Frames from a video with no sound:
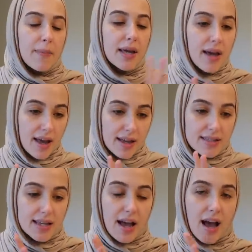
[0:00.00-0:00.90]

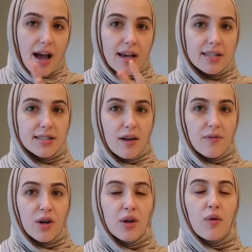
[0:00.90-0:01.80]
because I
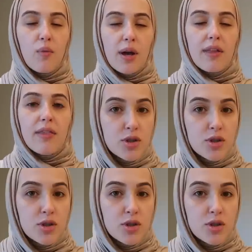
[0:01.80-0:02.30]
suffered with